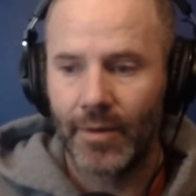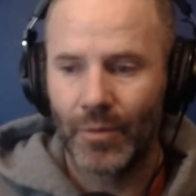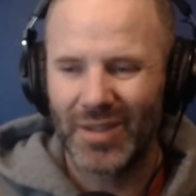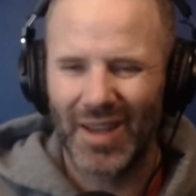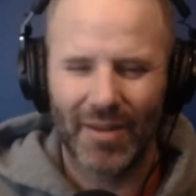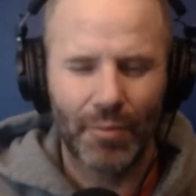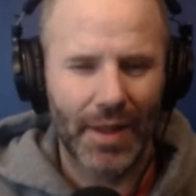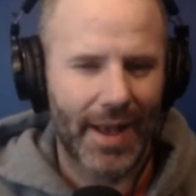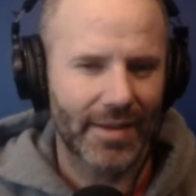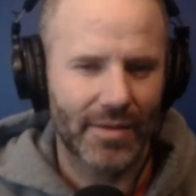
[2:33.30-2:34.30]
was kind of
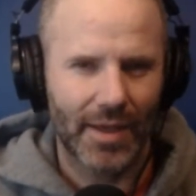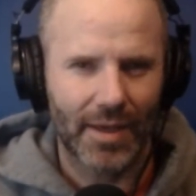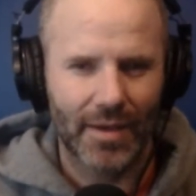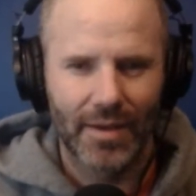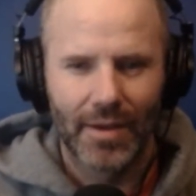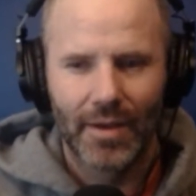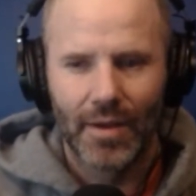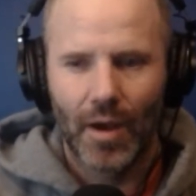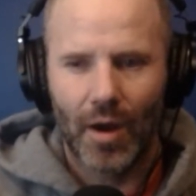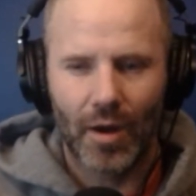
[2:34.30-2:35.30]
plastic,
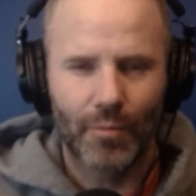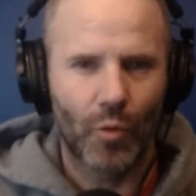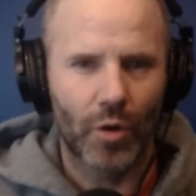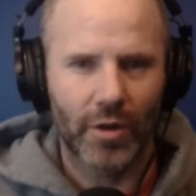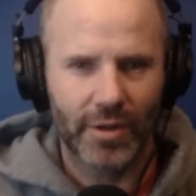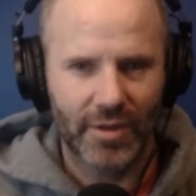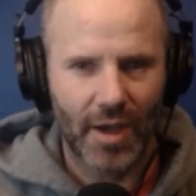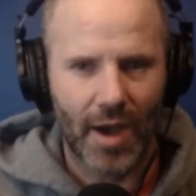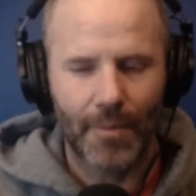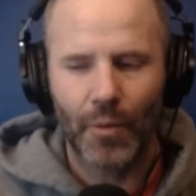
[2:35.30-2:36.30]
hardboard on the
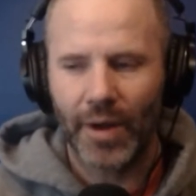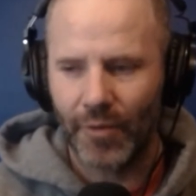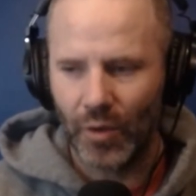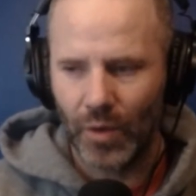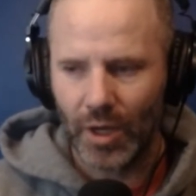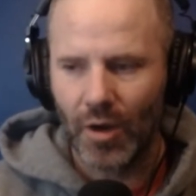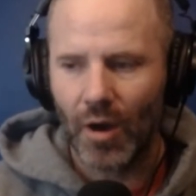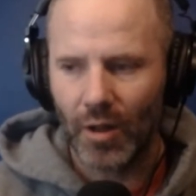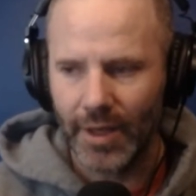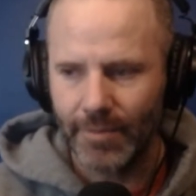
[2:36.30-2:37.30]
top, whatever you want to
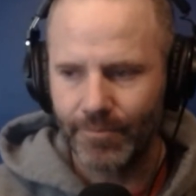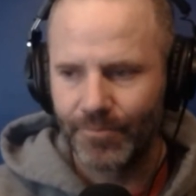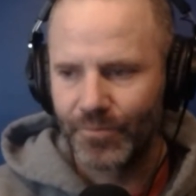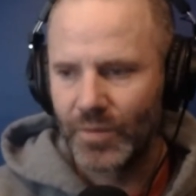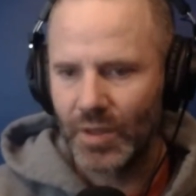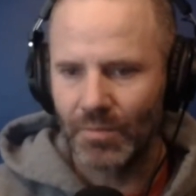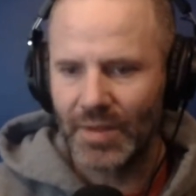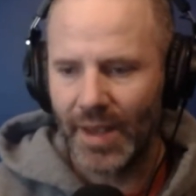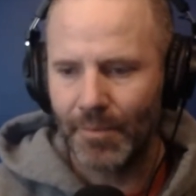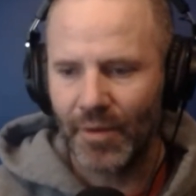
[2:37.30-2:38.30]
call it, some
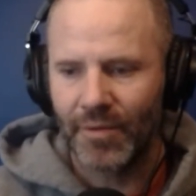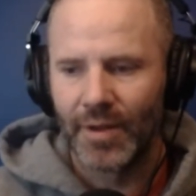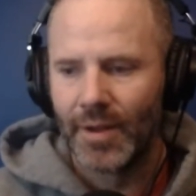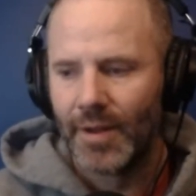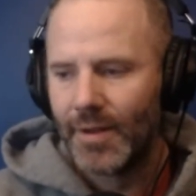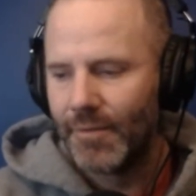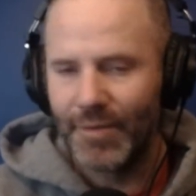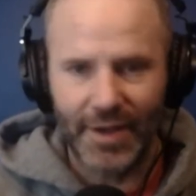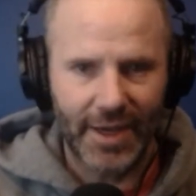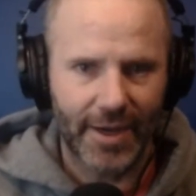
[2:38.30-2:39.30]
type of
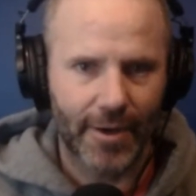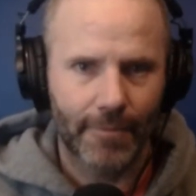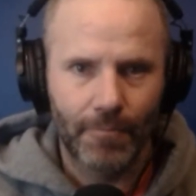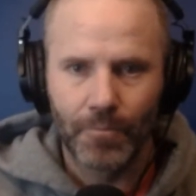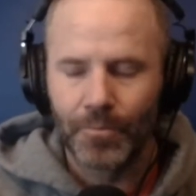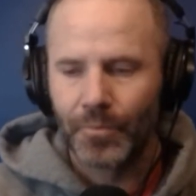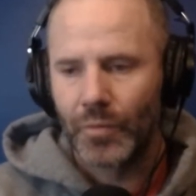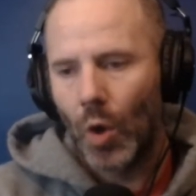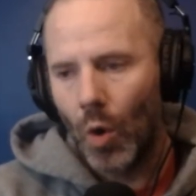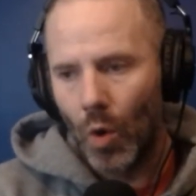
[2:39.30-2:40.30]
veneer,
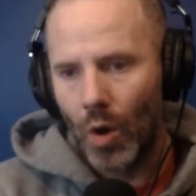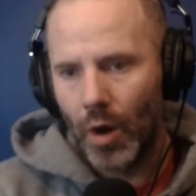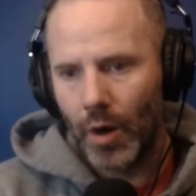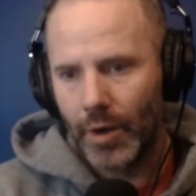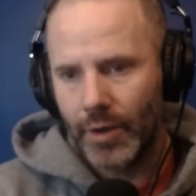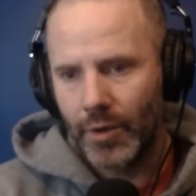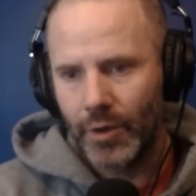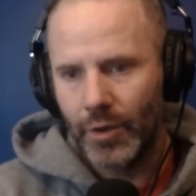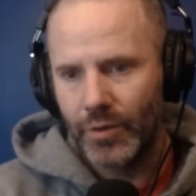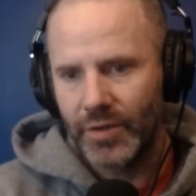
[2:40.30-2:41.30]
or you're
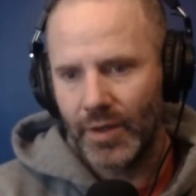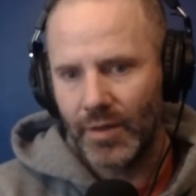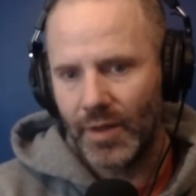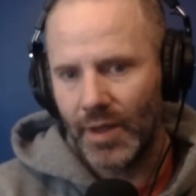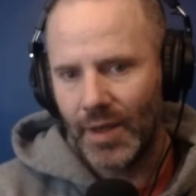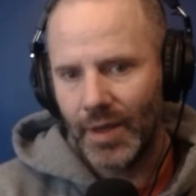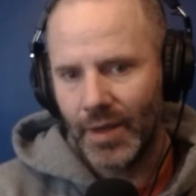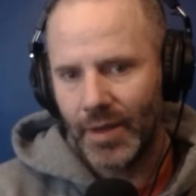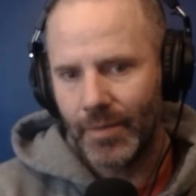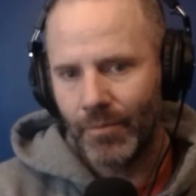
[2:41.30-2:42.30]
using
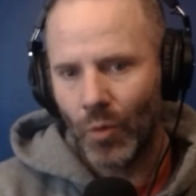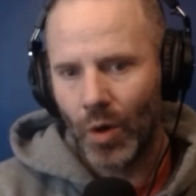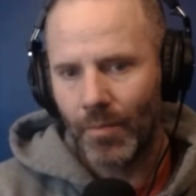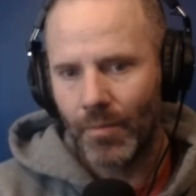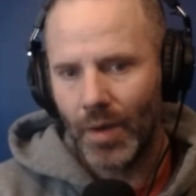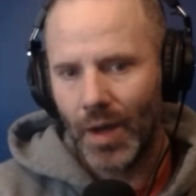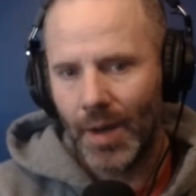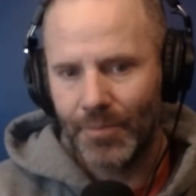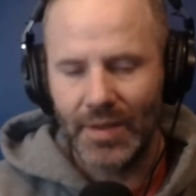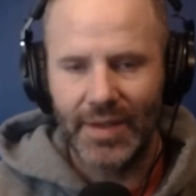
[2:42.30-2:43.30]
the more
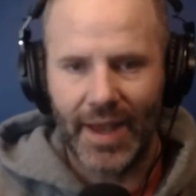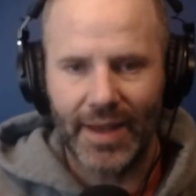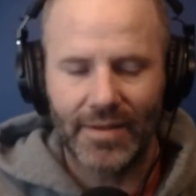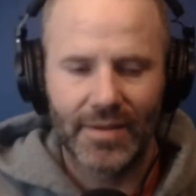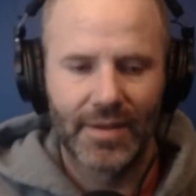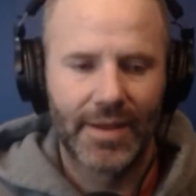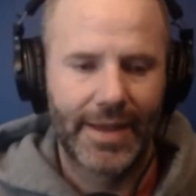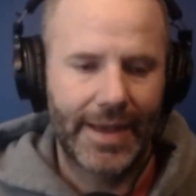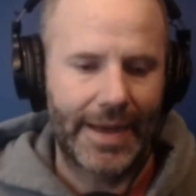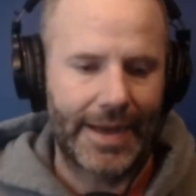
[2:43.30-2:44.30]
up to date
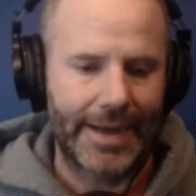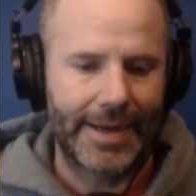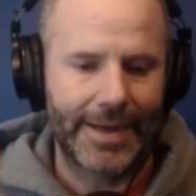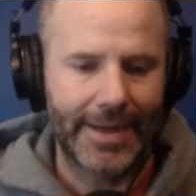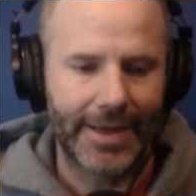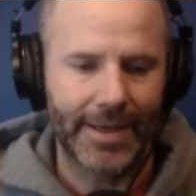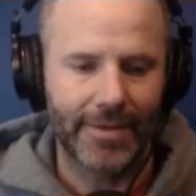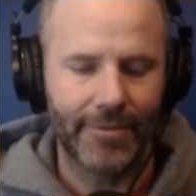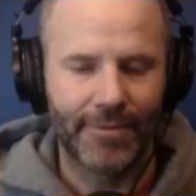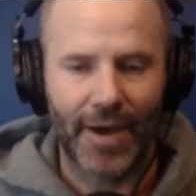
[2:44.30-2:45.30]

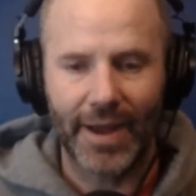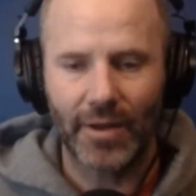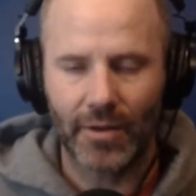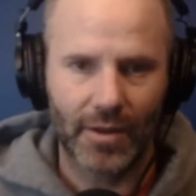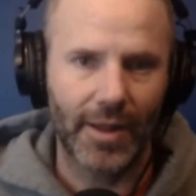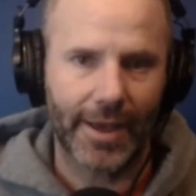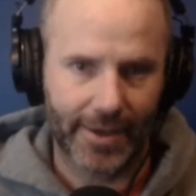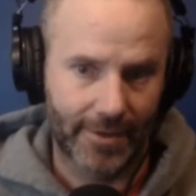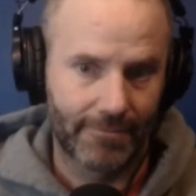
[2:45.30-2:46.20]
vinyl click,